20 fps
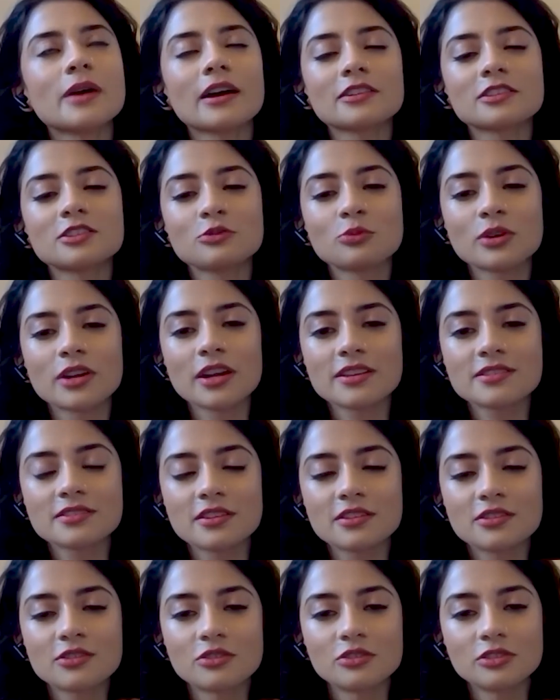back to what I
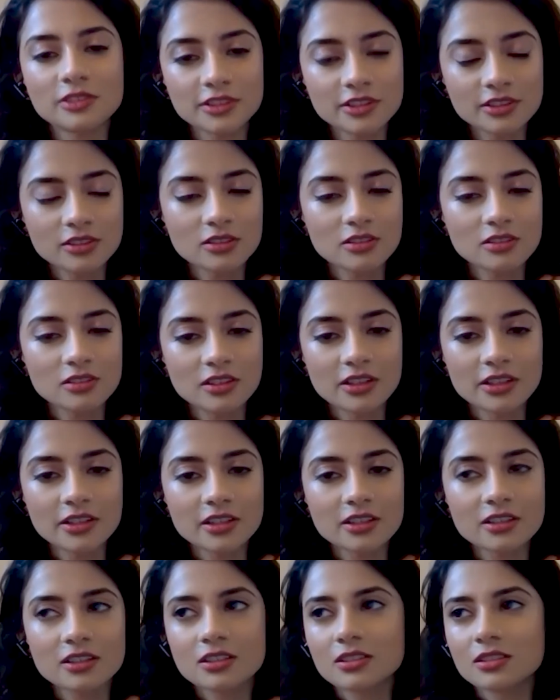said earlier.
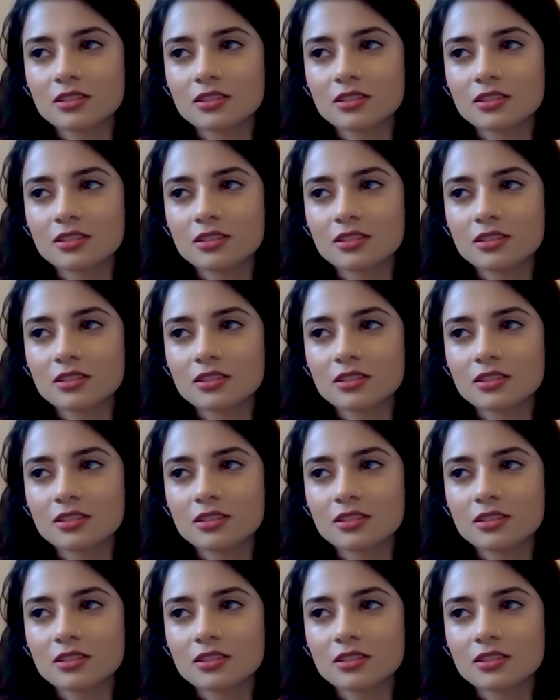Like,